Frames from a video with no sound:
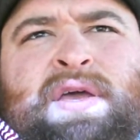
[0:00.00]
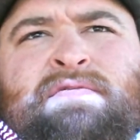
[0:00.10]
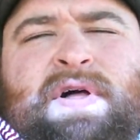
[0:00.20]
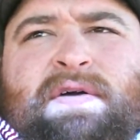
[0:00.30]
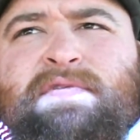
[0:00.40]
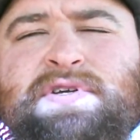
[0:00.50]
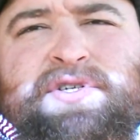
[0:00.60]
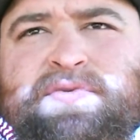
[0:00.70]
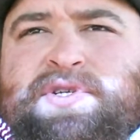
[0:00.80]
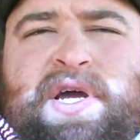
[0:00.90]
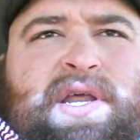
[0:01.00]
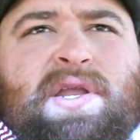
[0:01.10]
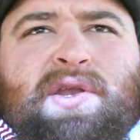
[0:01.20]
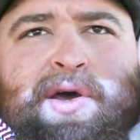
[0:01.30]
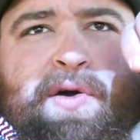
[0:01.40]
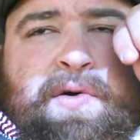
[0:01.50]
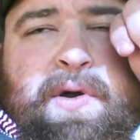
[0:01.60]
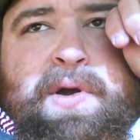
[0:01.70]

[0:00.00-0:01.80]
he fly fishes, which I didn't know.